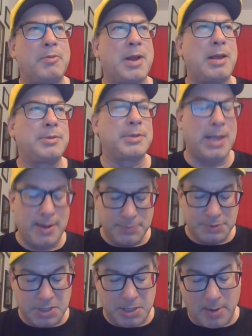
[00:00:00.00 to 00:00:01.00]
round
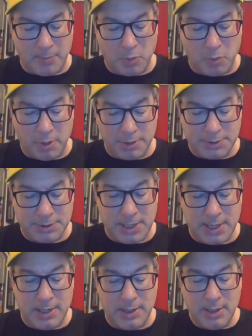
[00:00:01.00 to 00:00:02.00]
games. The number 1 seed,